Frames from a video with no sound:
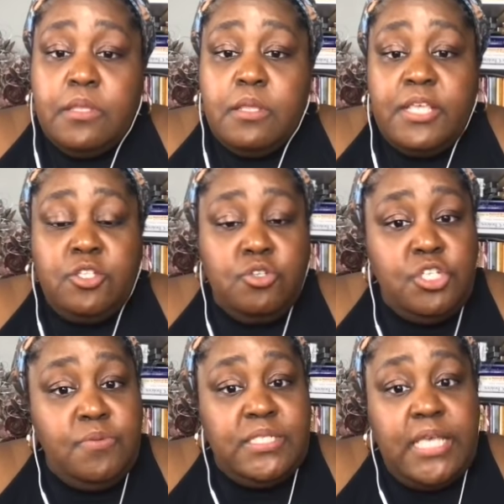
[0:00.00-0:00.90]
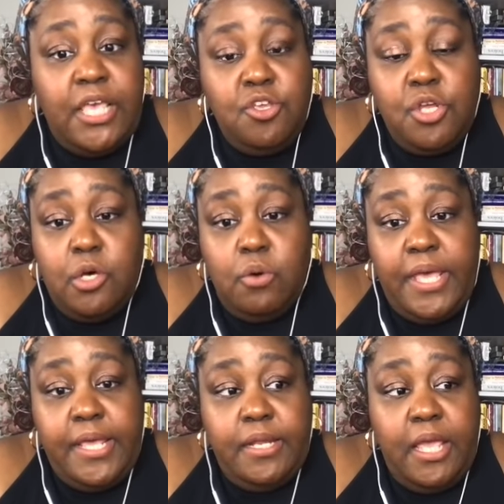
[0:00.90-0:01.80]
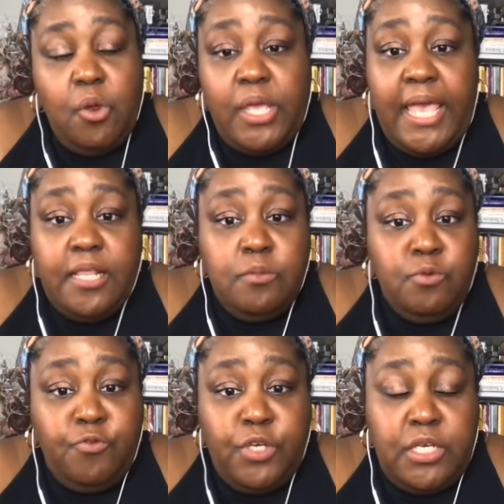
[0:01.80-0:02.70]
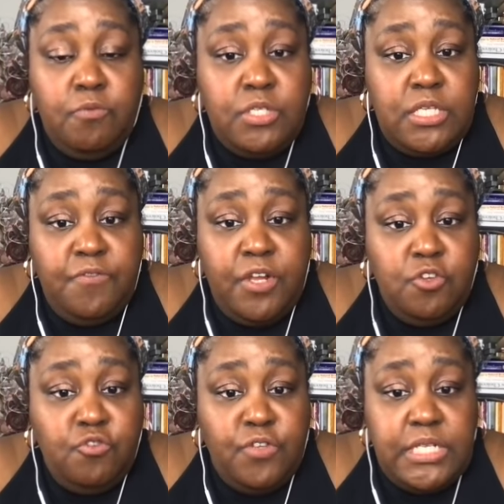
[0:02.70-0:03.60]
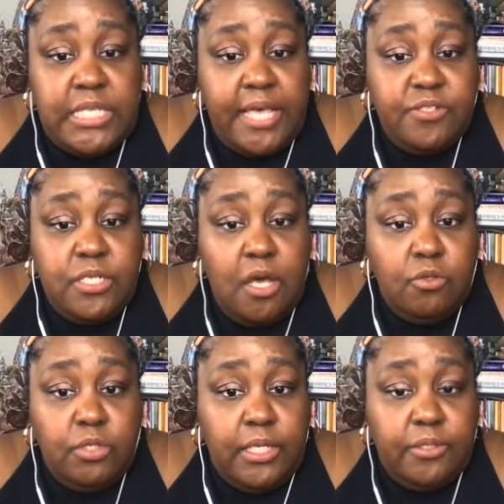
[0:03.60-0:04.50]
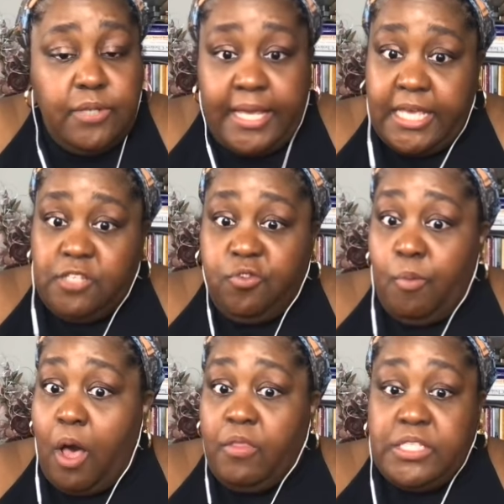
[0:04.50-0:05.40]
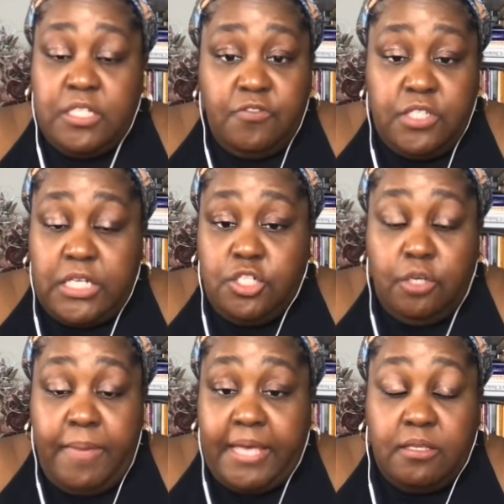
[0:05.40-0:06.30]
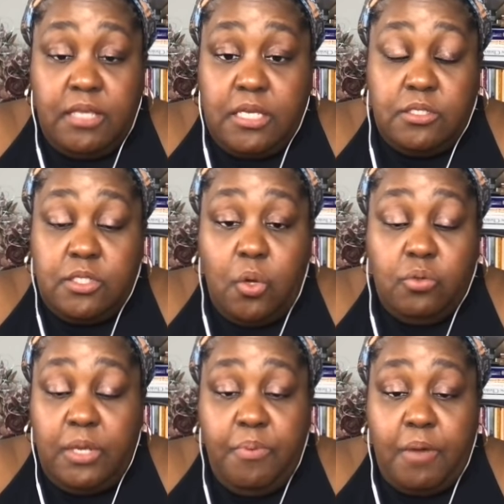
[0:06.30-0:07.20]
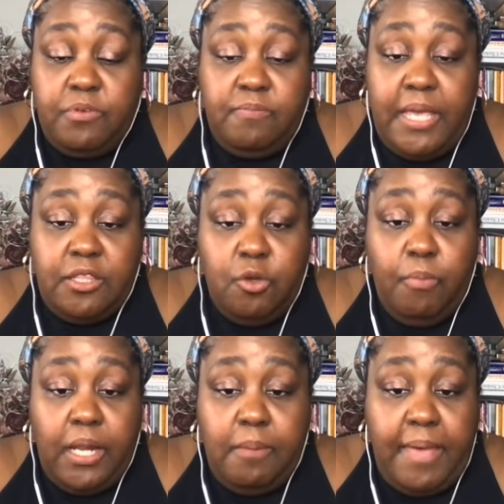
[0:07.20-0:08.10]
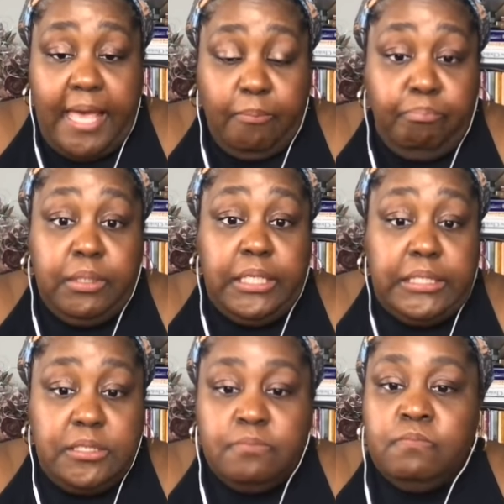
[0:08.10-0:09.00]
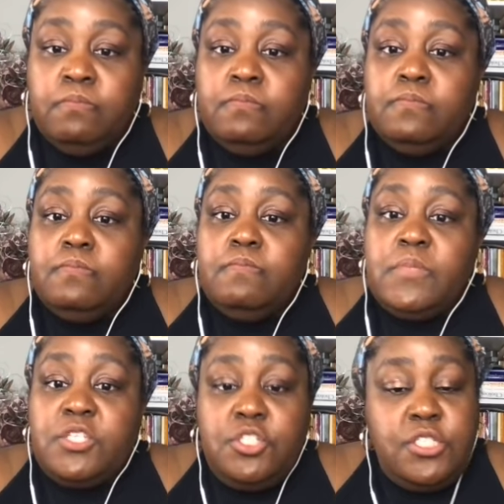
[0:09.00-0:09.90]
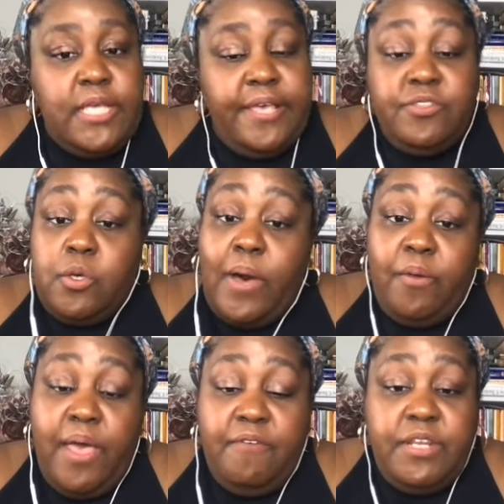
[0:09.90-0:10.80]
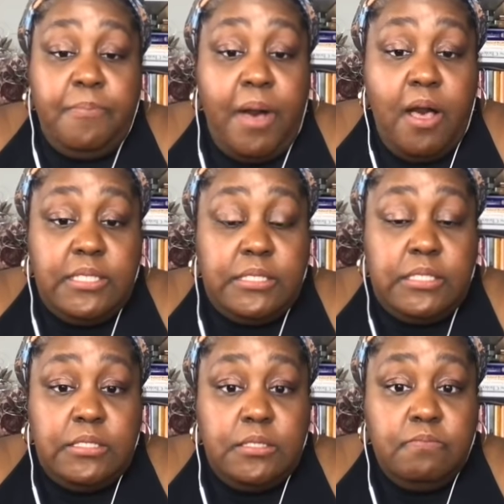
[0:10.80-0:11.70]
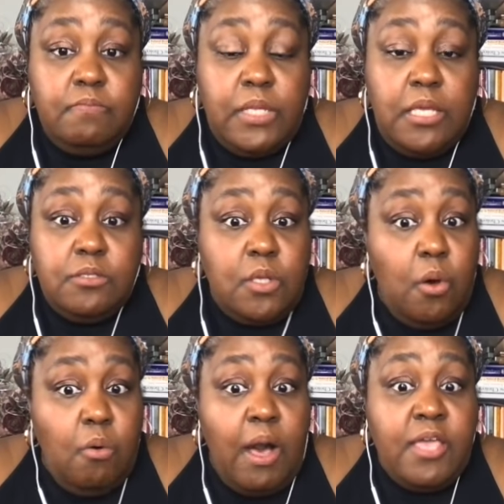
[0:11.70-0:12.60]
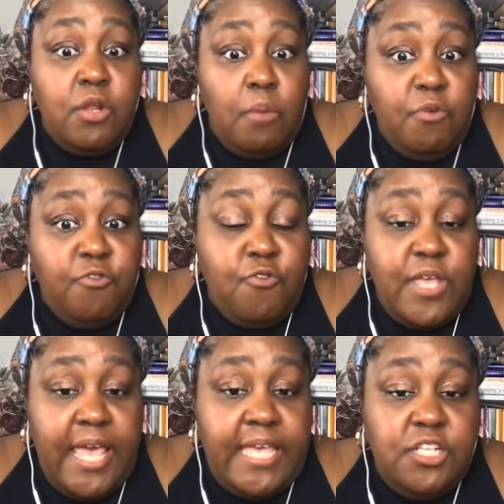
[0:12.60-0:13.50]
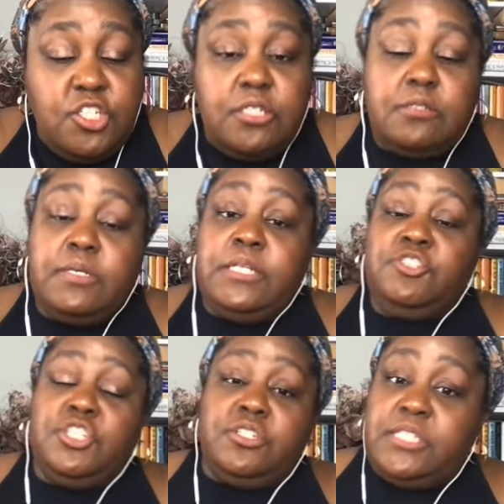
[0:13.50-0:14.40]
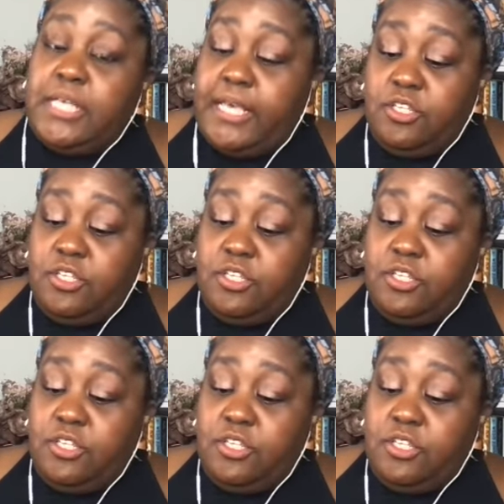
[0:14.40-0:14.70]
And so she was saying, and Eric had them to forgive the $750,000 loan. I guess from all that stuff that they took back that they could sold, they probably made their money back plus. She's saying, so I don't have any bosses. So, I'm a free agent. And Jill said,